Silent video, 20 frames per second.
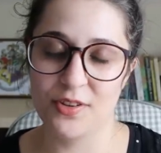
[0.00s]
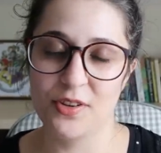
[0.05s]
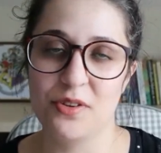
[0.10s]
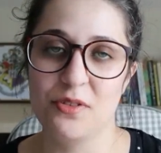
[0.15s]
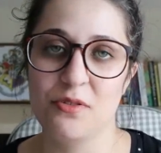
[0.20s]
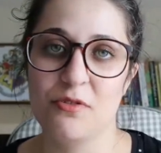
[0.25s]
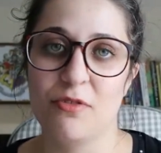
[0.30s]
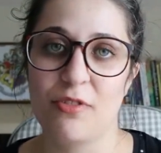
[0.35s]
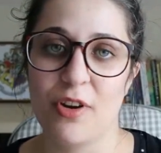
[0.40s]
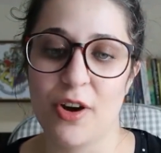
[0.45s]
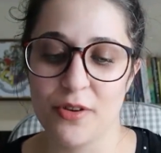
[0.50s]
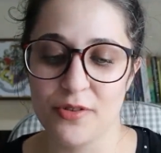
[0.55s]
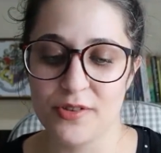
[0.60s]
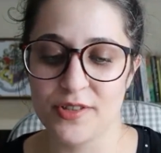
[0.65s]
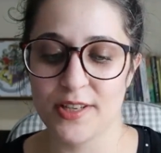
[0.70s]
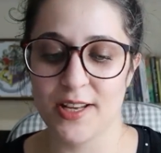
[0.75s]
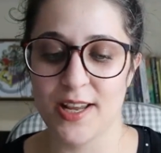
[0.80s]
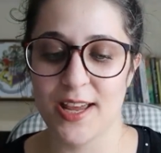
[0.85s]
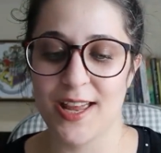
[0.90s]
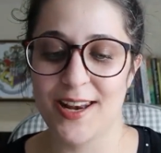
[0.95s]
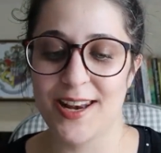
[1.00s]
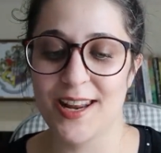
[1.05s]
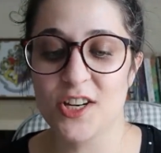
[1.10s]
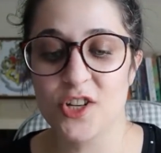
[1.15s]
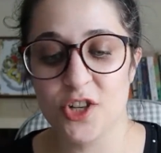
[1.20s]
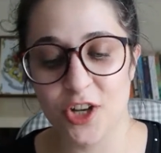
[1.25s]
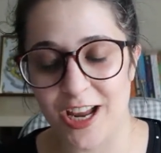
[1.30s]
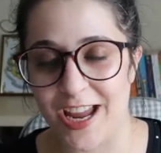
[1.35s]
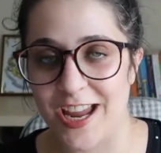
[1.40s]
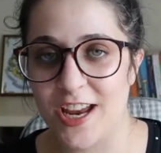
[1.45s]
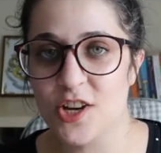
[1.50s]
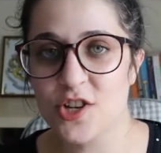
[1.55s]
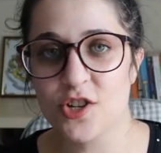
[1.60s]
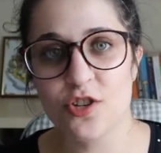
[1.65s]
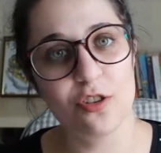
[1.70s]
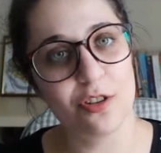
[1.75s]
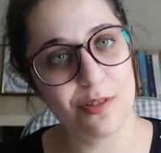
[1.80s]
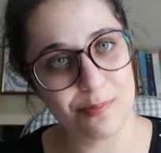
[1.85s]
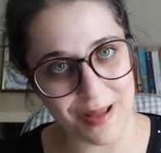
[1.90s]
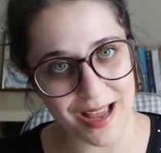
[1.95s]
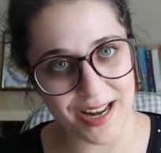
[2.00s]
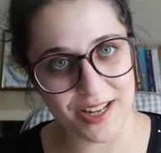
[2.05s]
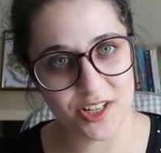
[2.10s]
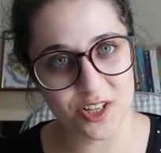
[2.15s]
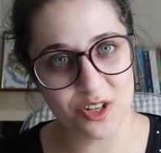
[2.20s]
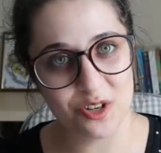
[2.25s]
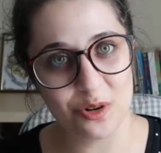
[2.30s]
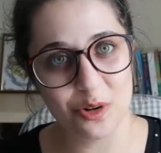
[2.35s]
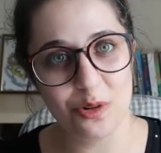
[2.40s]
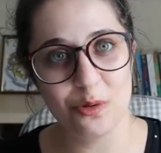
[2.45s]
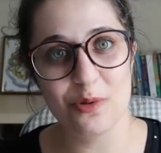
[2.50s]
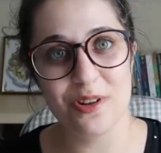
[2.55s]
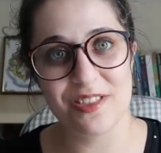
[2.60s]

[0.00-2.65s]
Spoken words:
who wrote an educational manual